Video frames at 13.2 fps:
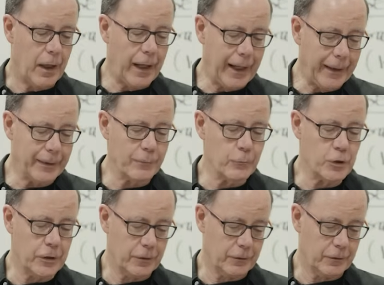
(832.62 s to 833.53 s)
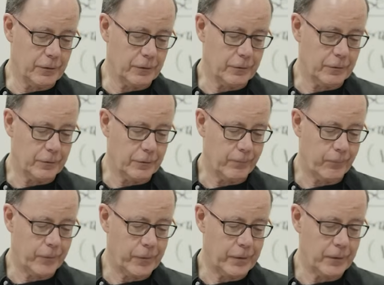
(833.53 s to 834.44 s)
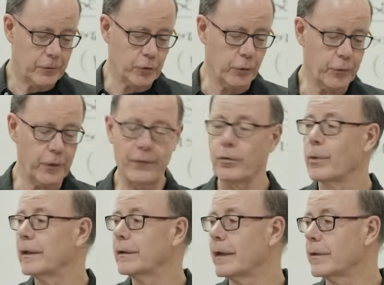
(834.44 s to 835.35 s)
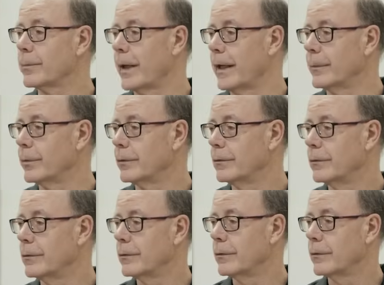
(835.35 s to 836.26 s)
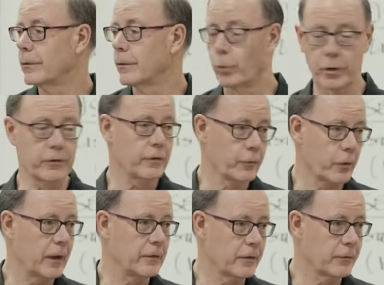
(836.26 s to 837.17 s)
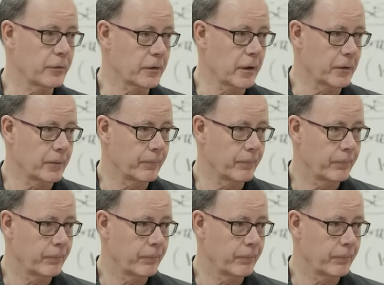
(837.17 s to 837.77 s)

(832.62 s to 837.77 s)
I am Jesus. So if you have a red letter Bible, the words of Christ have started.